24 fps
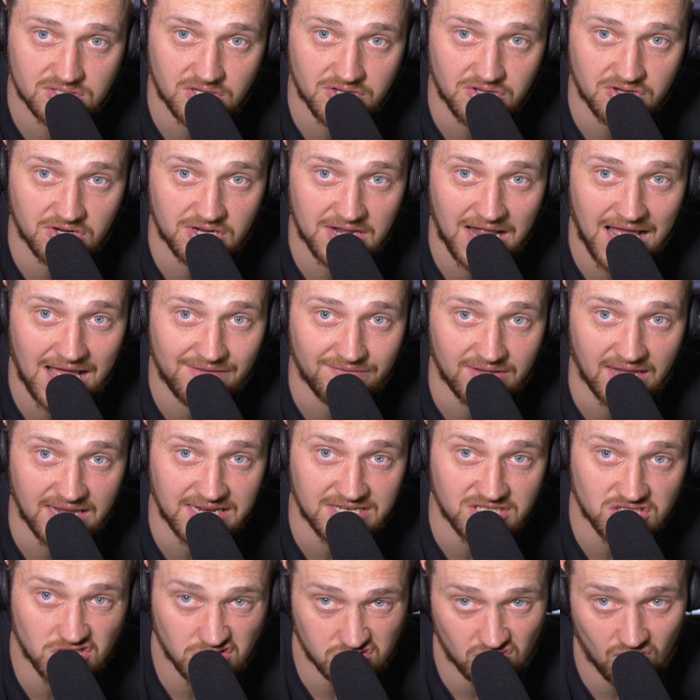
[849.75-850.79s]
So you can have
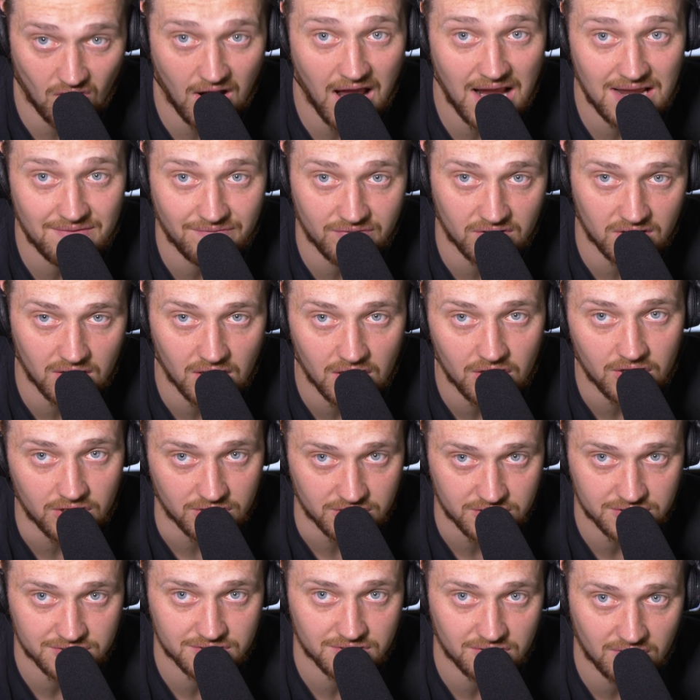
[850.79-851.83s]
a
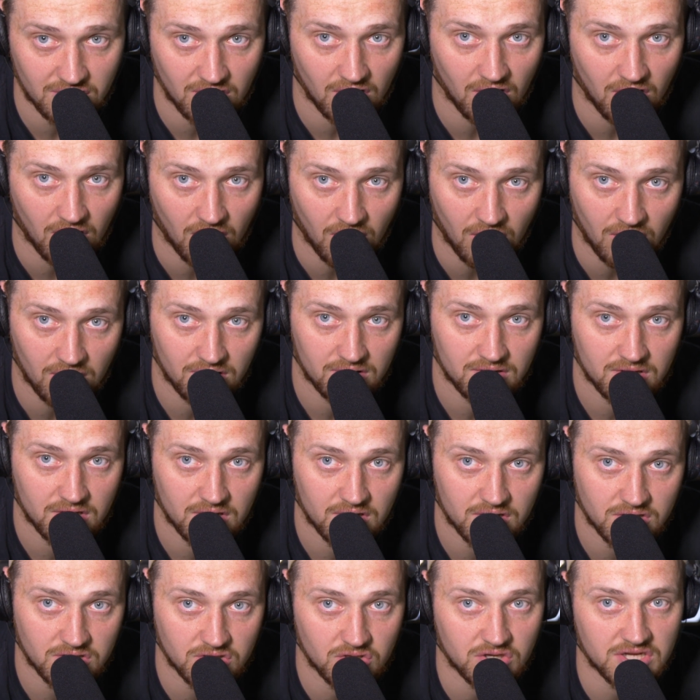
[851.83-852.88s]
driverless car.
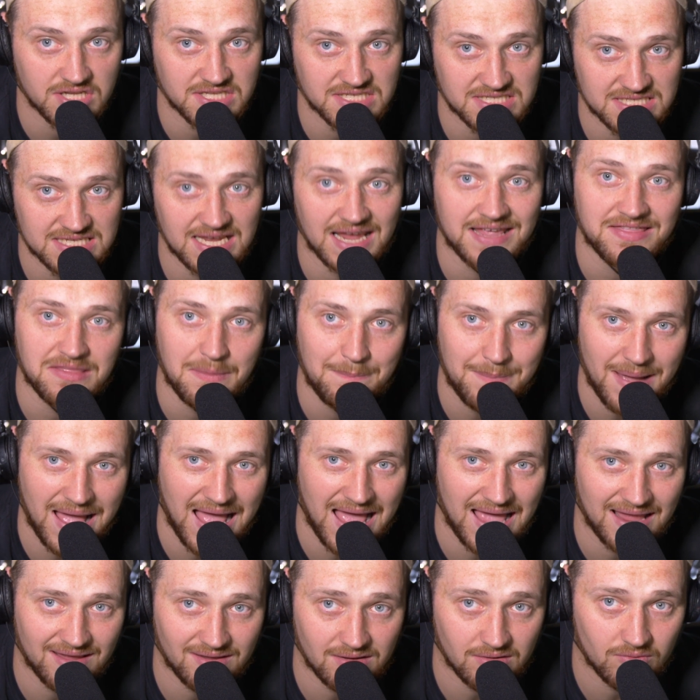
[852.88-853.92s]
You can sit in the
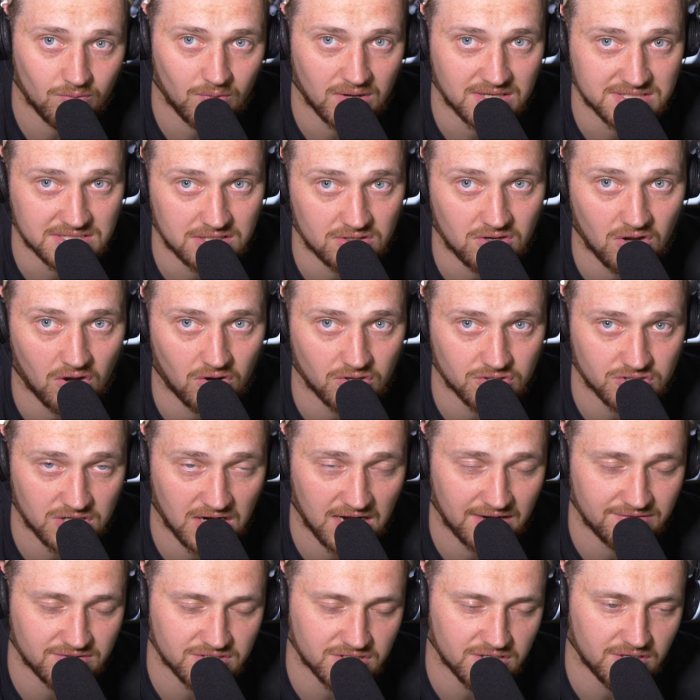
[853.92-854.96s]
back whilst the car
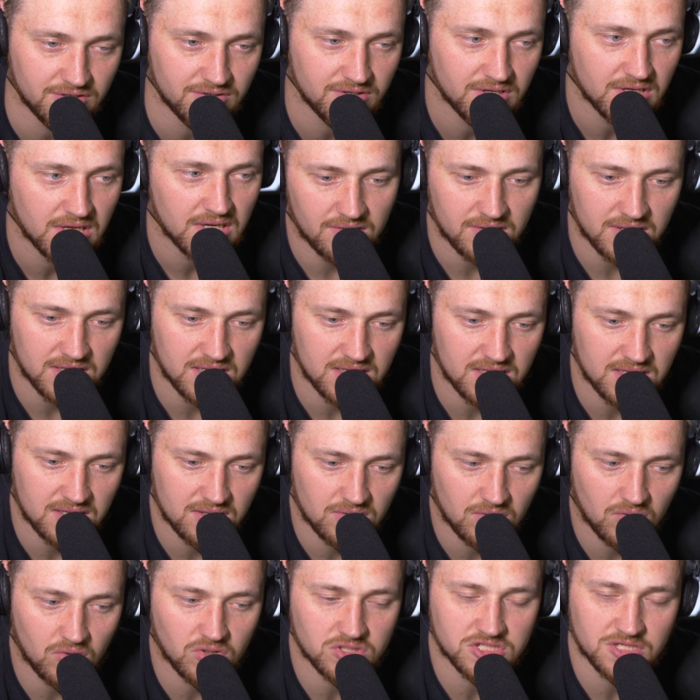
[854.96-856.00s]
drives you.
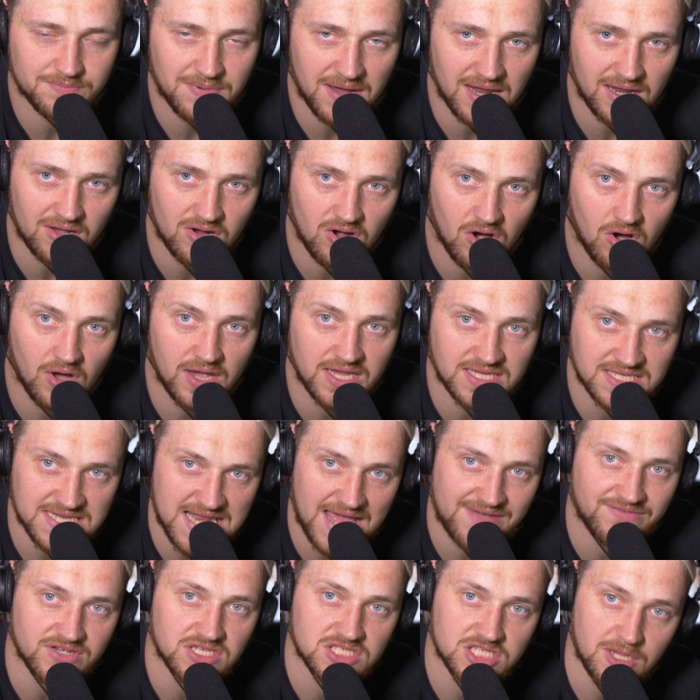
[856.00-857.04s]
The autopilot car is
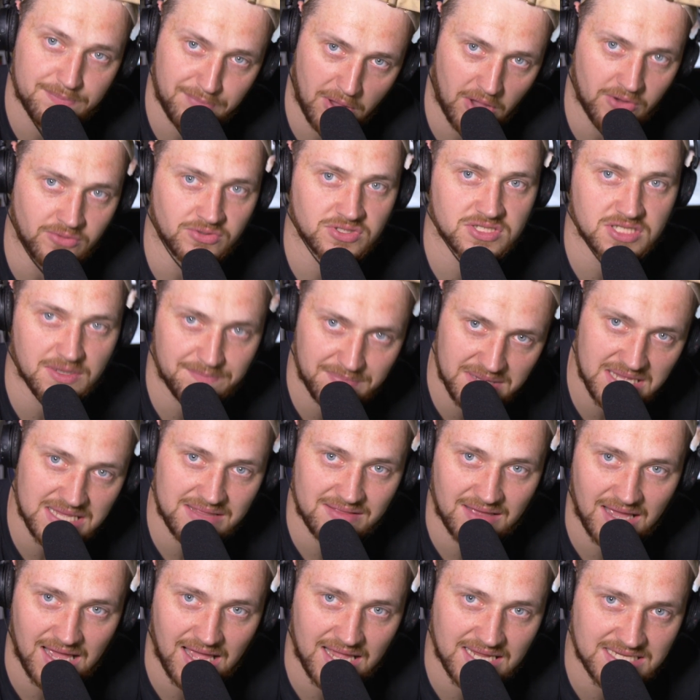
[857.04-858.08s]
never supposed to be
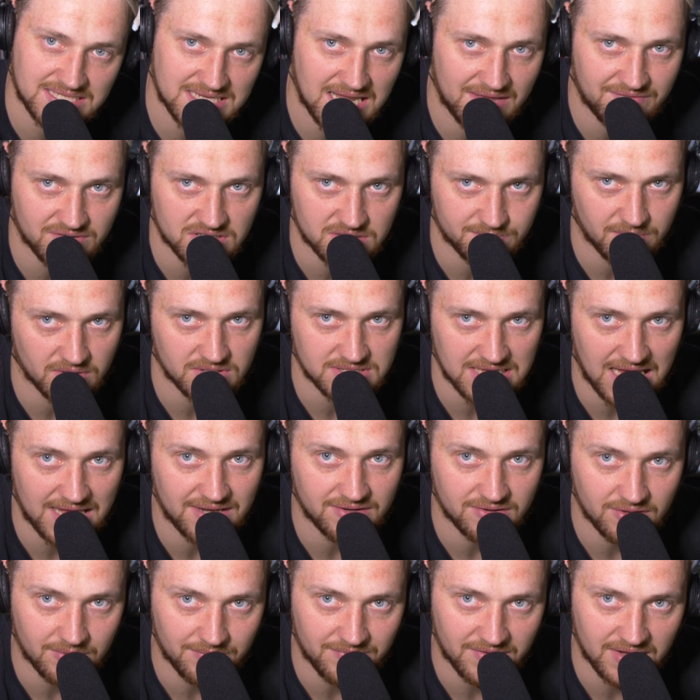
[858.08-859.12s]
that. It's never supposed to
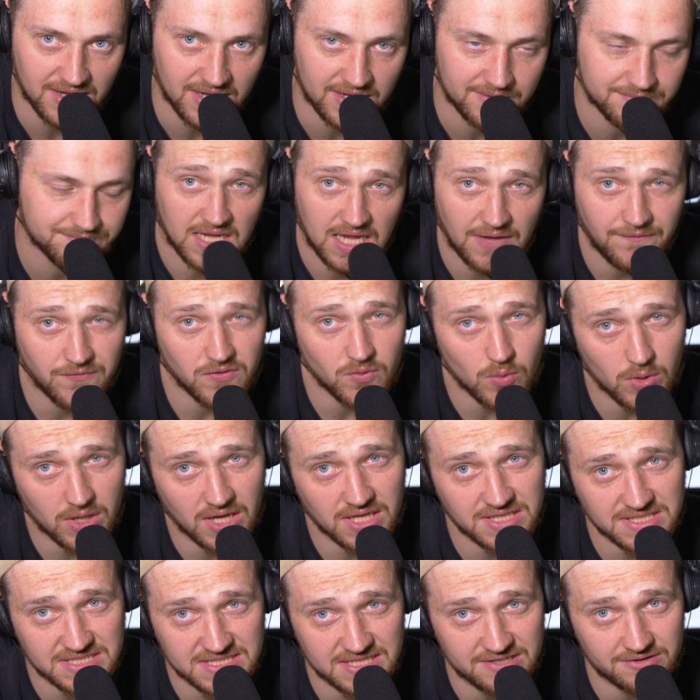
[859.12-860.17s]
end up there. If you were
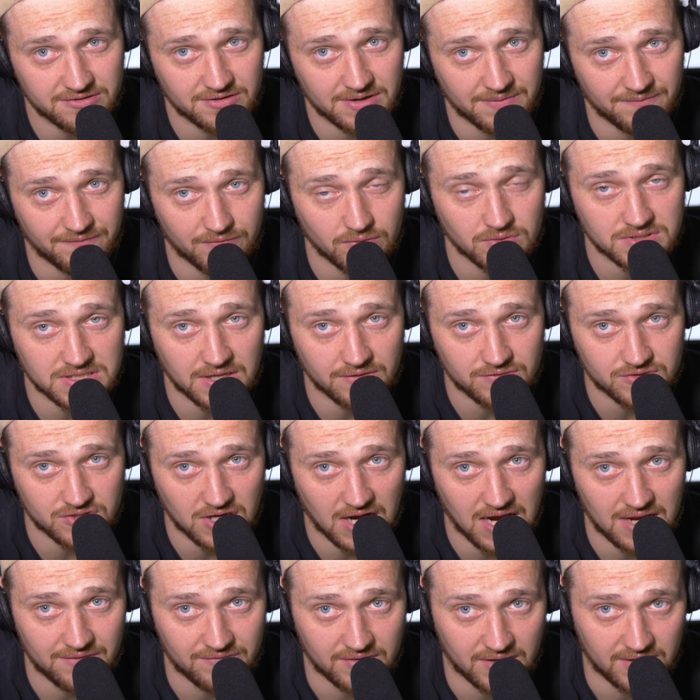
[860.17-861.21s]
considering full
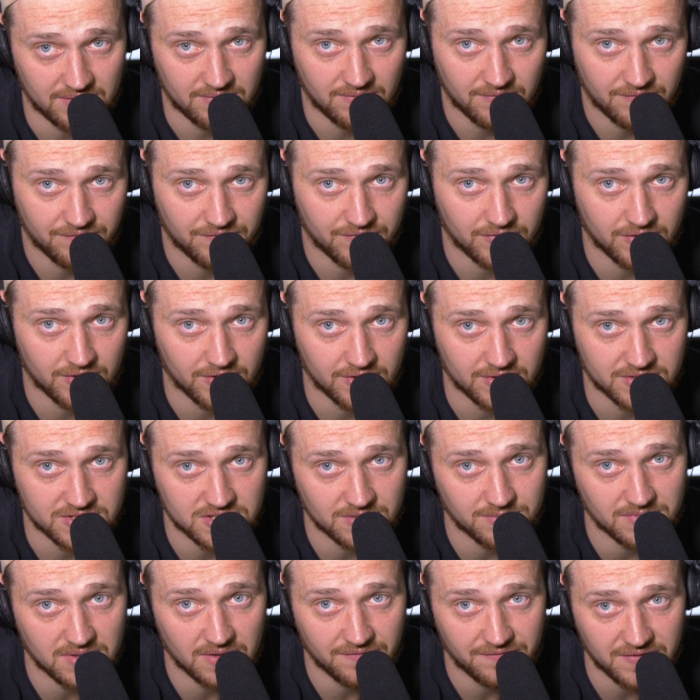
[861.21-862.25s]
self-driving for
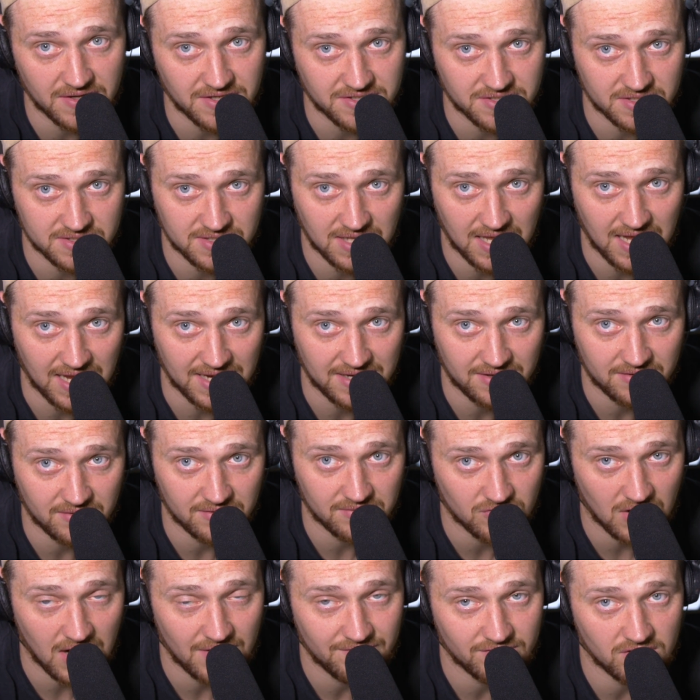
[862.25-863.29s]
some of the features like
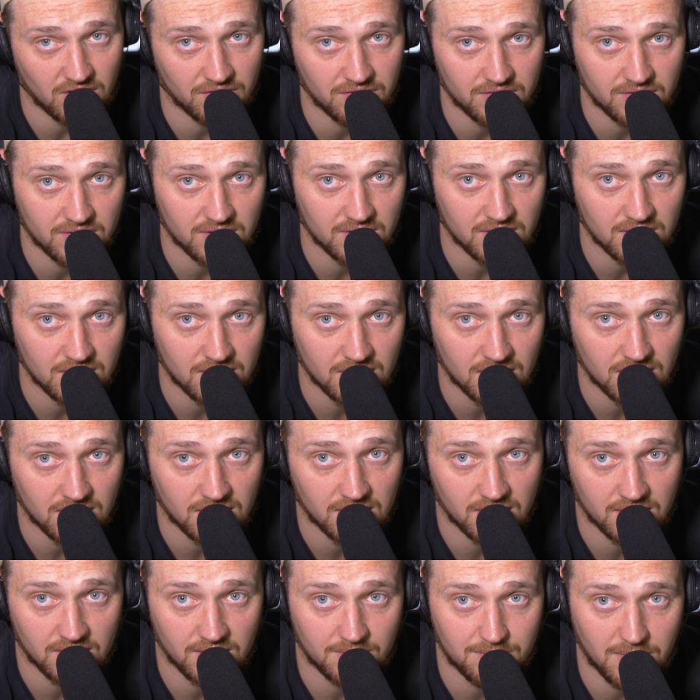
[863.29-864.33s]
driving on the
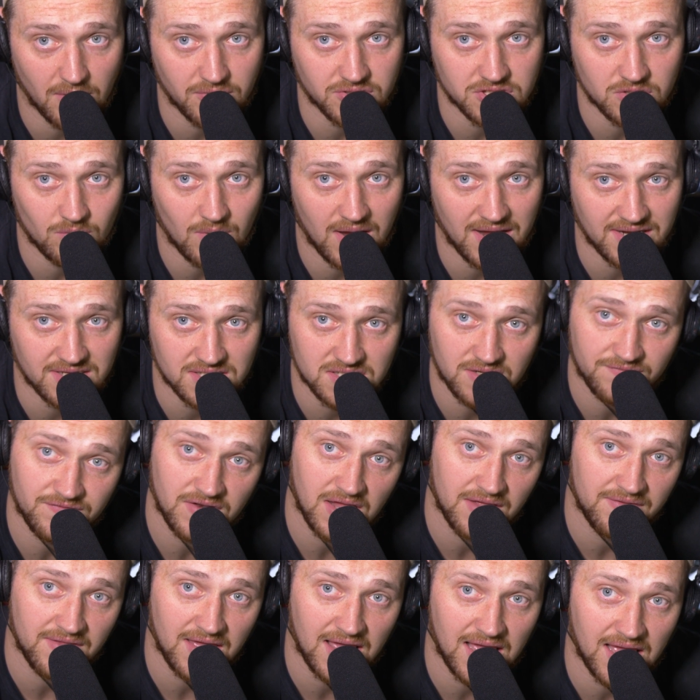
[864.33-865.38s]
motorway and stuff
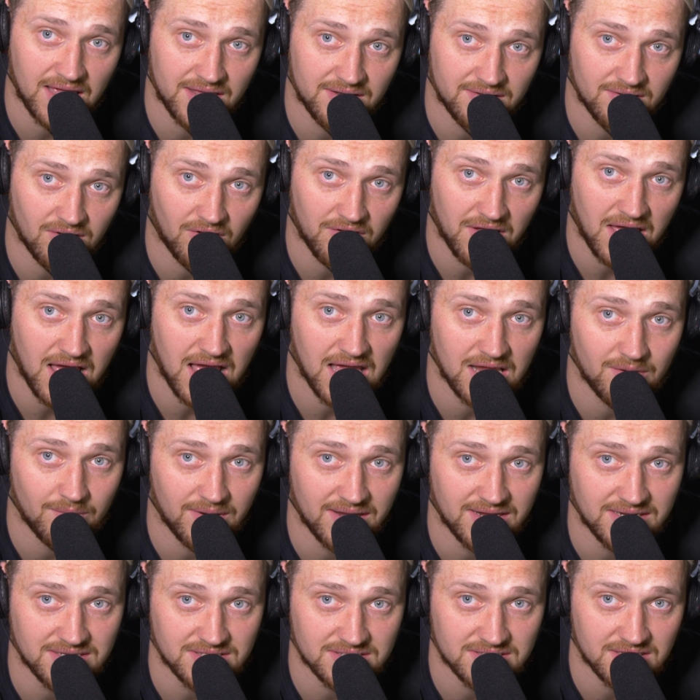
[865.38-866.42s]
like that and on the
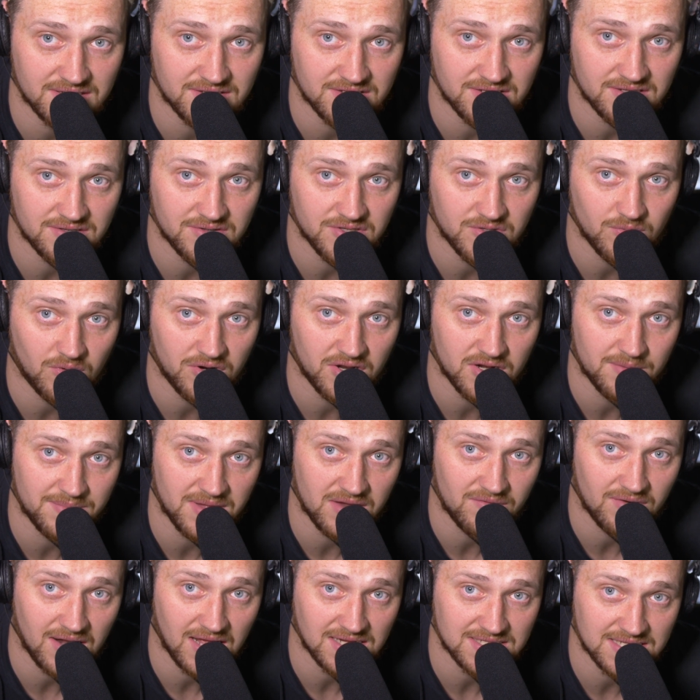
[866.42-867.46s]
highways and you wanted a
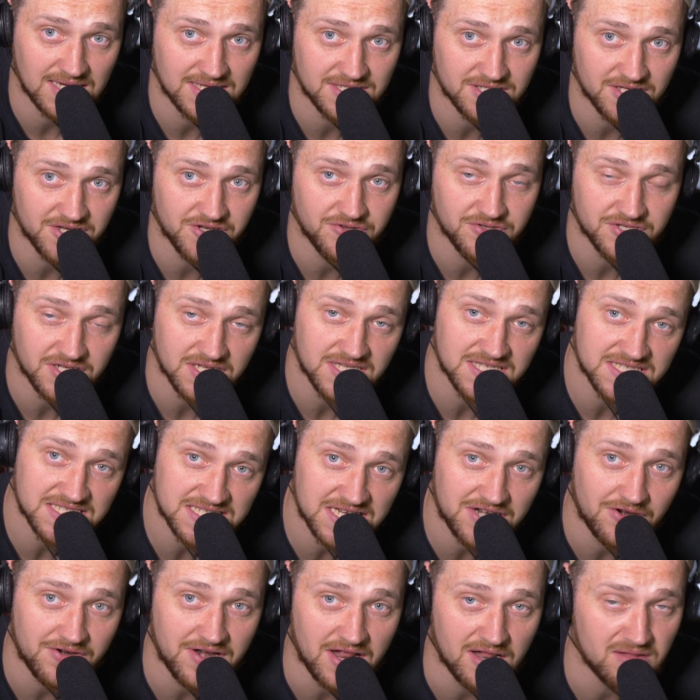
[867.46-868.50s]
bit of relaxation, you were
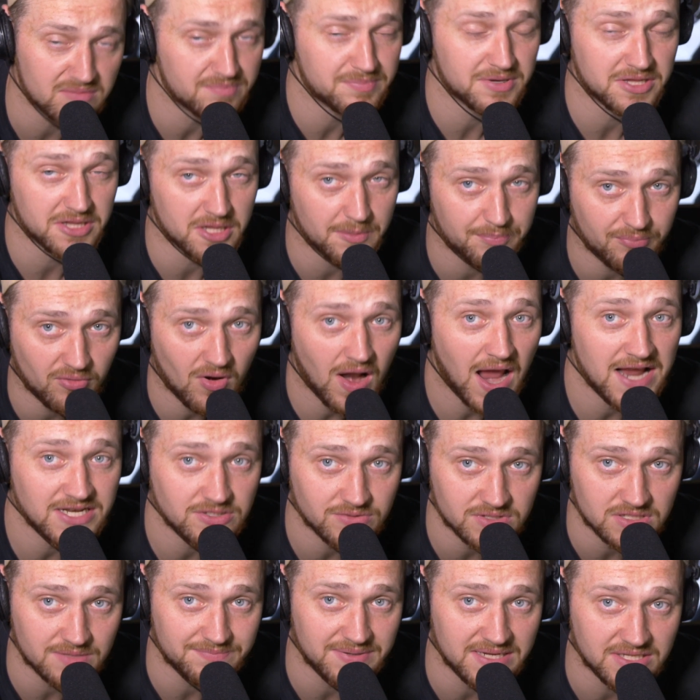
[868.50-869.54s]
considering it, but the
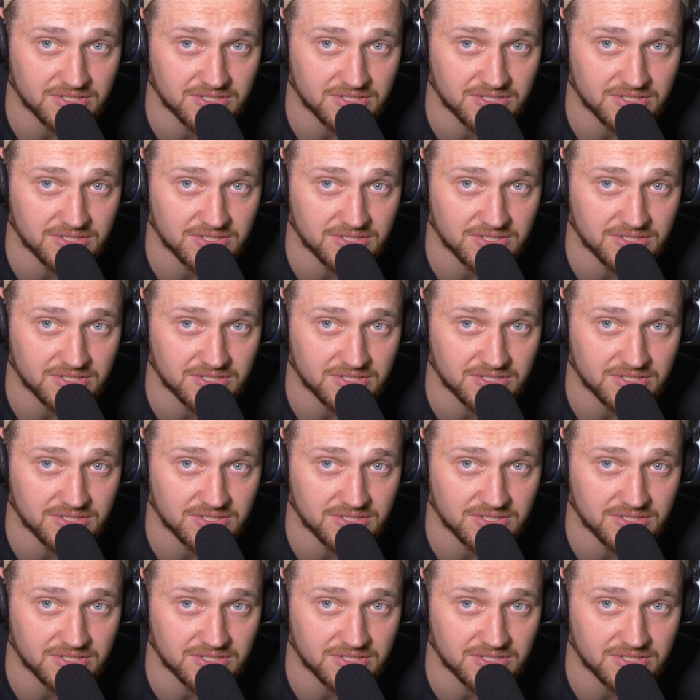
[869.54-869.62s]
price was a